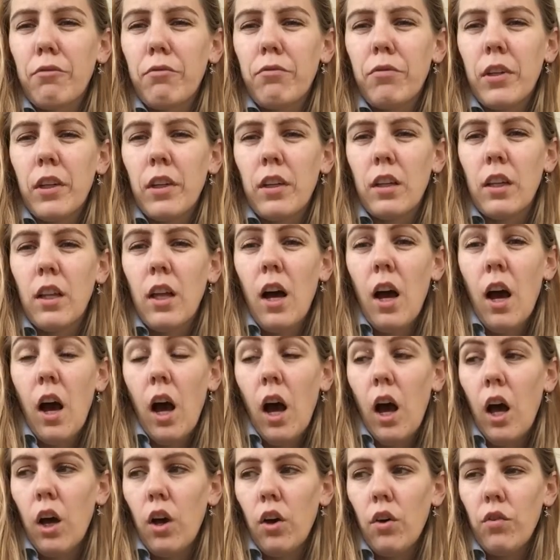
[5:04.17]
feel
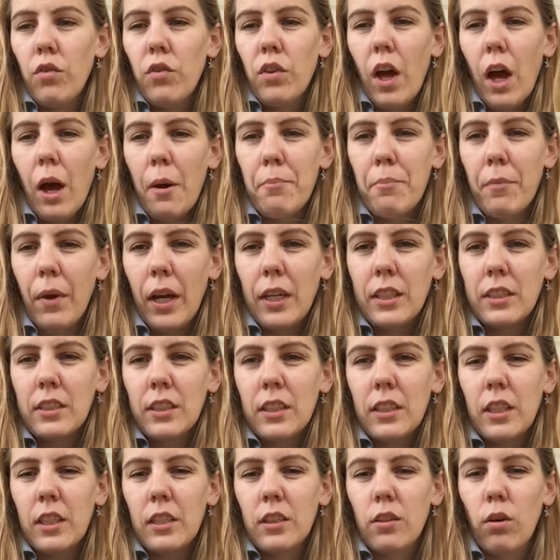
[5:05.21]
of that
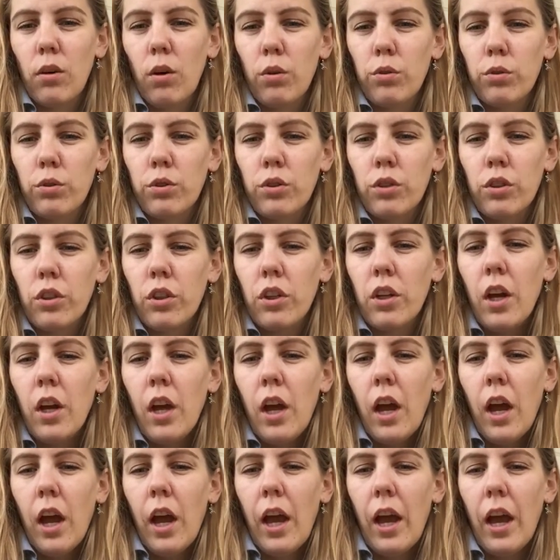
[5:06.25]
Mexican culture,
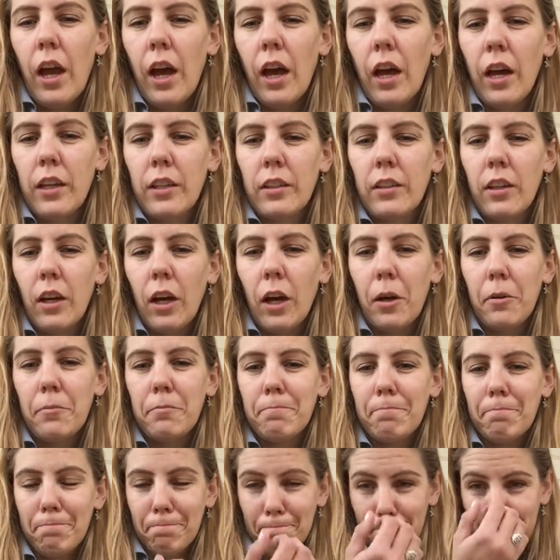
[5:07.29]
and
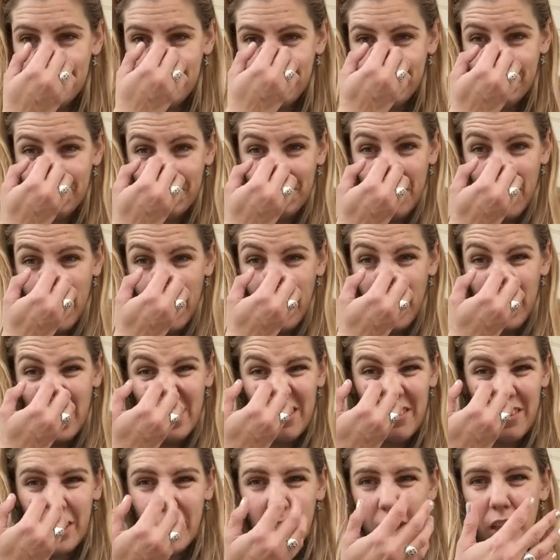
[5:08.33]
it
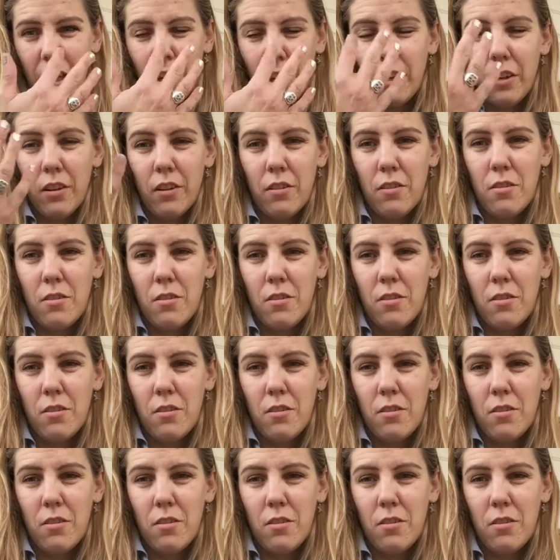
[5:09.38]
really,